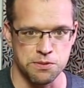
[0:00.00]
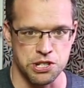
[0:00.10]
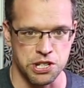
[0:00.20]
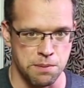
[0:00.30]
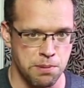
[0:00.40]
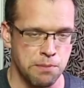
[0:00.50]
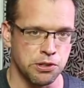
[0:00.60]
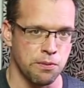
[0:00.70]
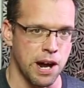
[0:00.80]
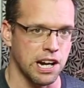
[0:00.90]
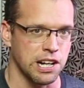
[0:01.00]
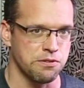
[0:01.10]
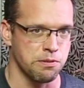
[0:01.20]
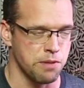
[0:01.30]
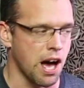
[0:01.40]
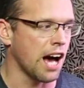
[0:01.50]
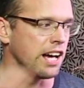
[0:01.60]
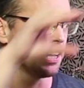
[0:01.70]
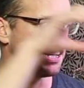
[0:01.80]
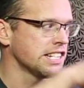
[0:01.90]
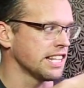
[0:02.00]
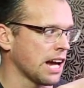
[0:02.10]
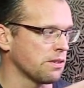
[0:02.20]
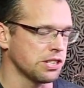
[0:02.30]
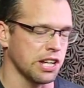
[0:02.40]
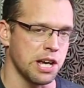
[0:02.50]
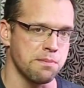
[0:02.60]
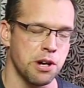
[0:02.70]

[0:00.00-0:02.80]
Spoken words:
We're just going to pump directly from that into the aquascape,